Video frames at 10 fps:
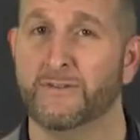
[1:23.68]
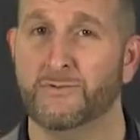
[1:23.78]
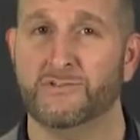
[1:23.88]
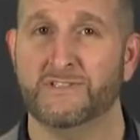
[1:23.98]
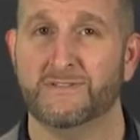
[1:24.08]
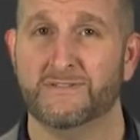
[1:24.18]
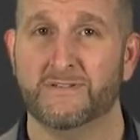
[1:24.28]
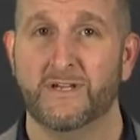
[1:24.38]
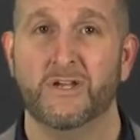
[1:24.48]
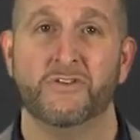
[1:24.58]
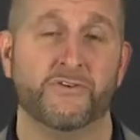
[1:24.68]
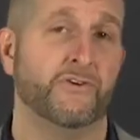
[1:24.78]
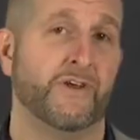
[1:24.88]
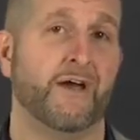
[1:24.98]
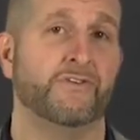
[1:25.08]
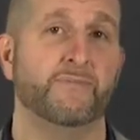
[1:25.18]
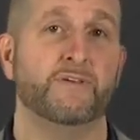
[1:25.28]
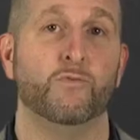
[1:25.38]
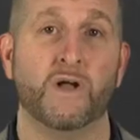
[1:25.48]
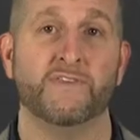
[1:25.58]
solutions turned out to
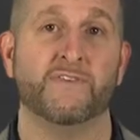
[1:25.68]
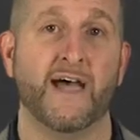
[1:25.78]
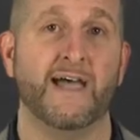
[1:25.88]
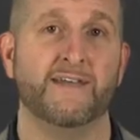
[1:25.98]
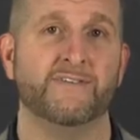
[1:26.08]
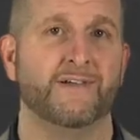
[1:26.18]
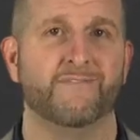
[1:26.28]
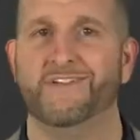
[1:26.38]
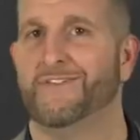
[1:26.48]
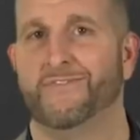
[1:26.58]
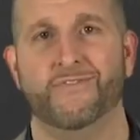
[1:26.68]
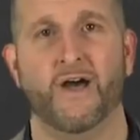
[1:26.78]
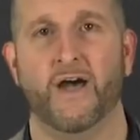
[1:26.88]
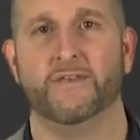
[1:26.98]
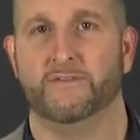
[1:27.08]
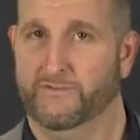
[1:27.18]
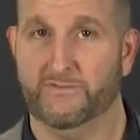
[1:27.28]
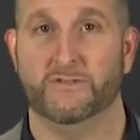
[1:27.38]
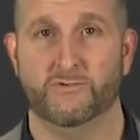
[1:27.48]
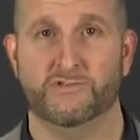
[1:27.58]
be one-size-fits-none
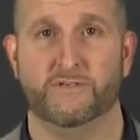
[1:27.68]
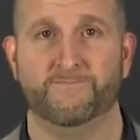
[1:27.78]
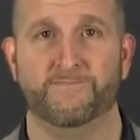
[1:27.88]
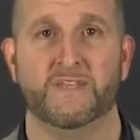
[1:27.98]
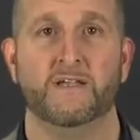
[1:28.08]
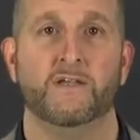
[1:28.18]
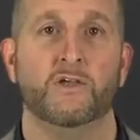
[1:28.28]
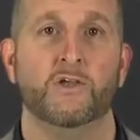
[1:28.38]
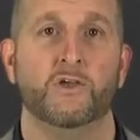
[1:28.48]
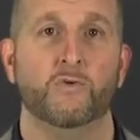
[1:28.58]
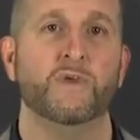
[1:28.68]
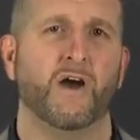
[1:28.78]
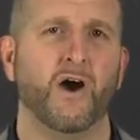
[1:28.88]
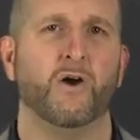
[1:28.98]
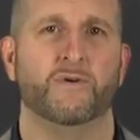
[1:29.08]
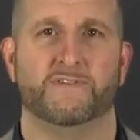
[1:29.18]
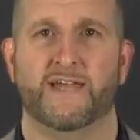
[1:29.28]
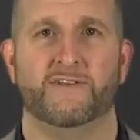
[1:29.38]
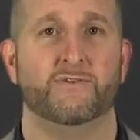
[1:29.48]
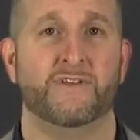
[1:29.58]
solution. We always
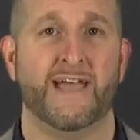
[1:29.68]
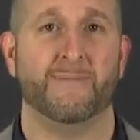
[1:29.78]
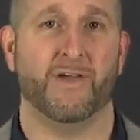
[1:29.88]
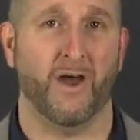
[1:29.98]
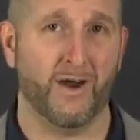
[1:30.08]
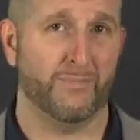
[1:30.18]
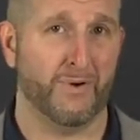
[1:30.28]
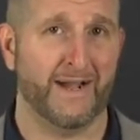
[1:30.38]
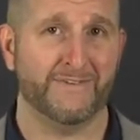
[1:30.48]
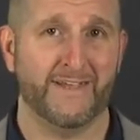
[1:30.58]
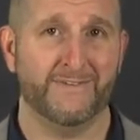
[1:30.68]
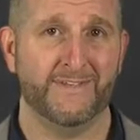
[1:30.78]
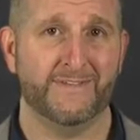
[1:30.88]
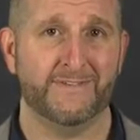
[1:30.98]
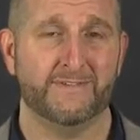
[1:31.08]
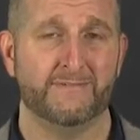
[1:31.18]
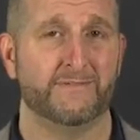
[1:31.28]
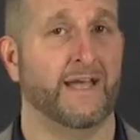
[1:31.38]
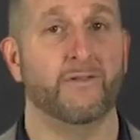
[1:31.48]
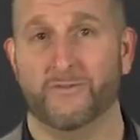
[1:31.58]
had to adapt our processes
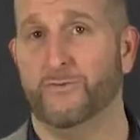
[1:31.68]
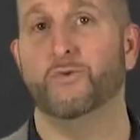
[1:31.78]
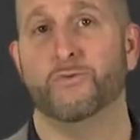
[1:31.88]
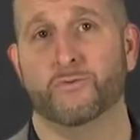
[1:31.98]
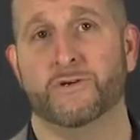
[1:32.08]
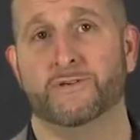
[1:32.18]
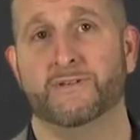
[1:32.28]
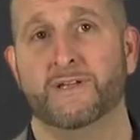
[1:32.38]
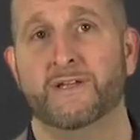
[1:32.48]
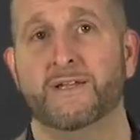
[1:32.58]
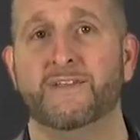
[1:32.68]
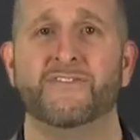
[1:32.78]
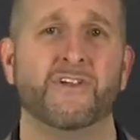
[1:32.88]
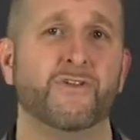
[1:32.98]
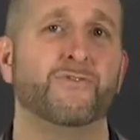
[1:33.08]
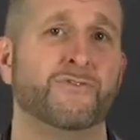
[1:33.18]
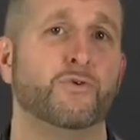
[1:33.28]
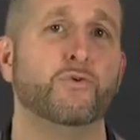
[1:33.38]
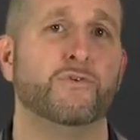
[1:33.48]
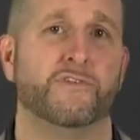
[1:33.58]
to how the tools worked, instead of those
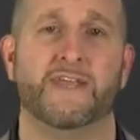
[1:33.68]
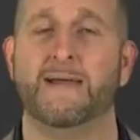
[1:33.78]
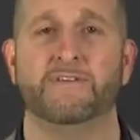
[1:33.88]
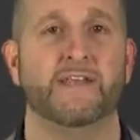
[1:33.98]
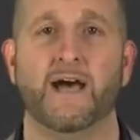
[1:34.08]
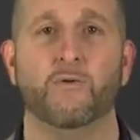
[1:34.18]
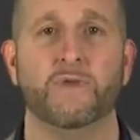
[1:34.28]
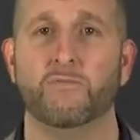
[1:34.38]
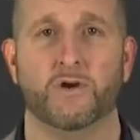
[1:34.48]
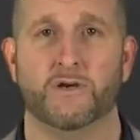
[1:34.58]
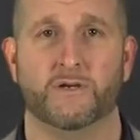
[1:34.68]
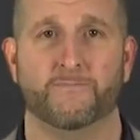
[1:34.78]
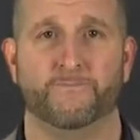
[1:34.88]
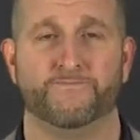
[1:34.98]
tools adapting to how we work.